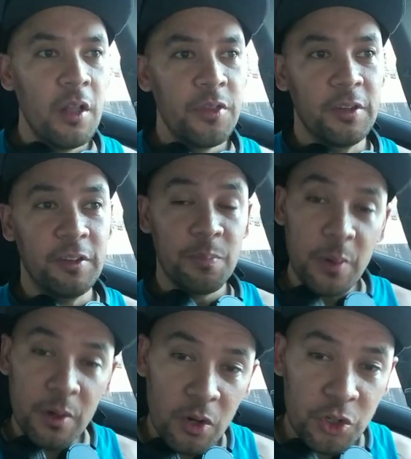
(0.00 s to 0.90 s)
The
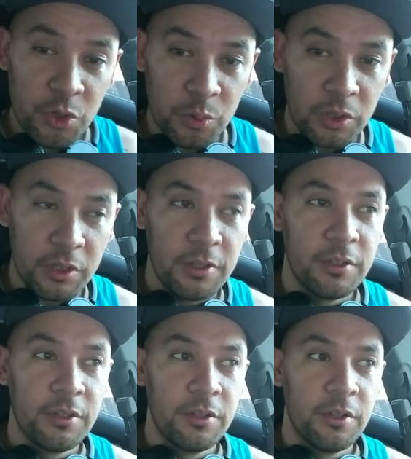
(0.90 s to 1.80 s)

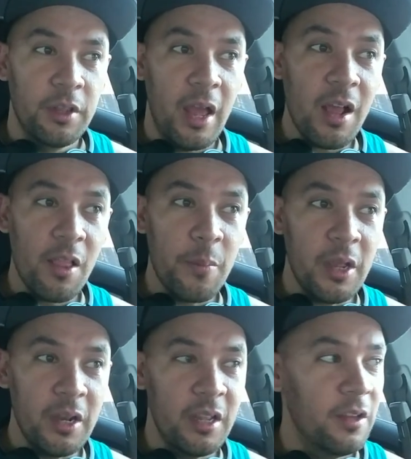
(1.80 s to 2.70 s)
spiritual
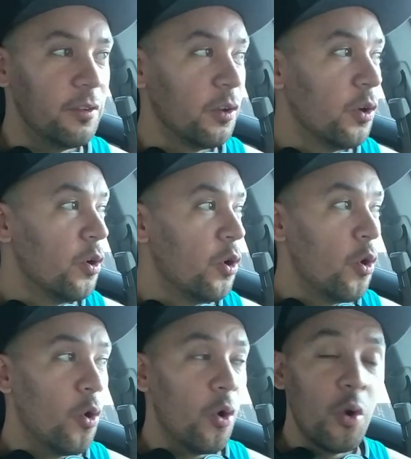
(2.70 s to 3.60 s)
element is,
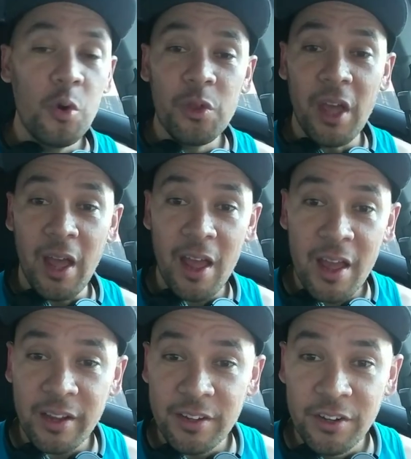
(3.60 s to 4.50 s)
who the
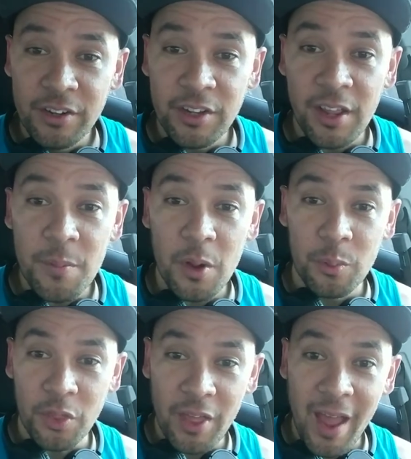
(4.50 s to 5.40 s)
heck came up
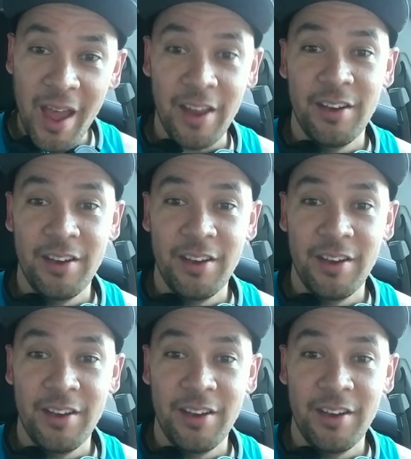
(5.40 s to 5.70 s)
with that?